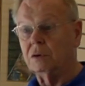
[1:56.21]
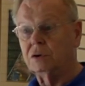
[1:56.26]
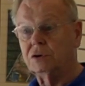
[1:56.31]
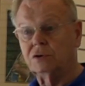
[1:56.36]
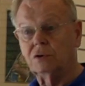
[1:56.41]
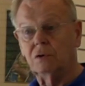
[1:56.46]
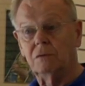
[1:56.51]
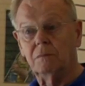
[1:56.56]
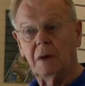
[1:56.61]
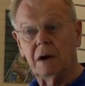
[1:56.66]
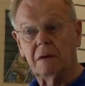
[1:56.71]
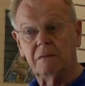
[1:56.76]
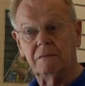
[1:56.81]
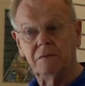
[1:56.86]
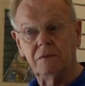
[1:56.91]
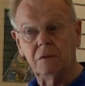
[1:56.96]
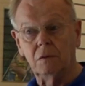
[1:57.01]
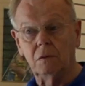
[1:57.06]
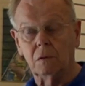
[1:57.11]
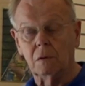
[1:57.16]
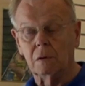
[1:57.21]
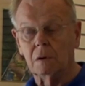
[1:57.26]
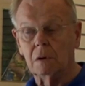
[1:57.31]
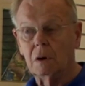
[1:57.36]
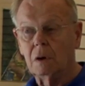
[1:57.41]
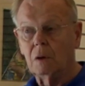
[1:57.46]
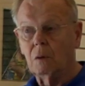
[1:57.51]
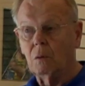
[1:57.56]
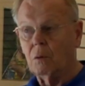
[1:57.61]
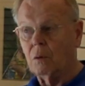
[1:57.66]
show my viewer
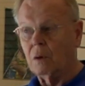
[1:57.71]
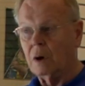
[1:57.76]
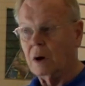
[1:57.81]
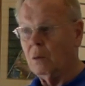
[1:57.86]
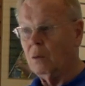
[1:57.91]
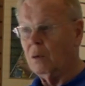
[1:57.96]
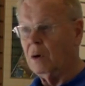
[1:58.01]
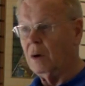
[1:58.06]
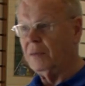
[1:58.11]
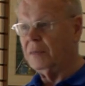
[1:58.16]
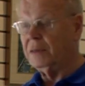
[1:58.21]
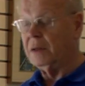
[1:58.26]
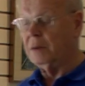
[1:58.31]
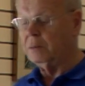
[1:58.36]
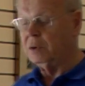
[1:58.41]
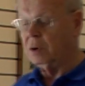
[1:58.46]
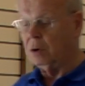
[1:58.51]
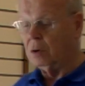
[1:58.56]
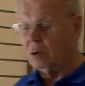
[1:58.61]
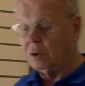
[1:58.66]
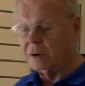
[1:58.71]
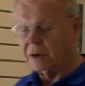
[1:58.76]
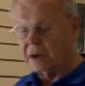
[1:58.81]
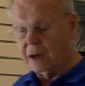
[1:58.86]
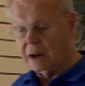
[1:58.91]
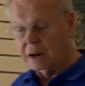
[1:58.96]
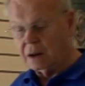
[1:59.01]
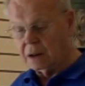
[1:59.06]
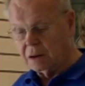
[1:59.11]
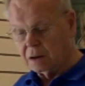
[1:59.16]
where I want them to look
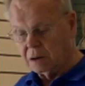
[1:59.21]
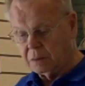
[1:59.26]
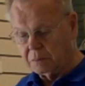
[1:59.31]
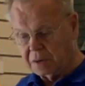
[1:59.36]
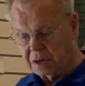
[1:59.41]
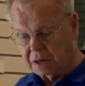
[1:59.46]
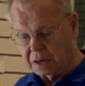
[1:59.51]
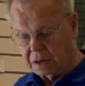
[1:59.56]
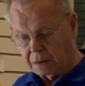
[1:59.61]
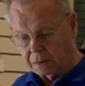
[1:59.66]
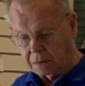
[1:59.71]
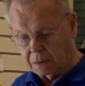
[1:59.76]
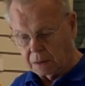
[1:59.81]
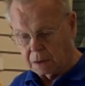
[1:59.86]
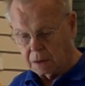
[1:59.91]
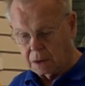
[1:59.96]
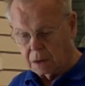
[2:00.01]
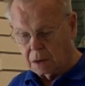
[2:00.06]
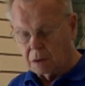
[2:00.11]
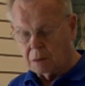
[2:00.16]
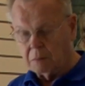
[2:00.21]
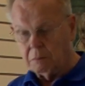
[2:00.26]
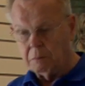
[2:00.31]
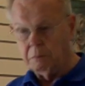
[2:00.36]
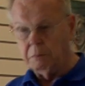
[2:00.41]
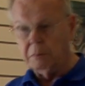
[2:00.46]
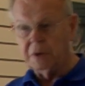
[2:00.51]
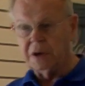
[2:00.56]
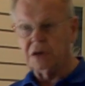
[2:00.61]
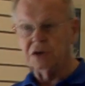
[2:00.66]
at in the painting.
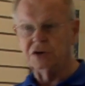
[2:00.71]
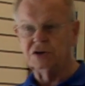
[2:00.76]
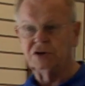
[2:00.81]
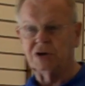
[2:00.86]
Big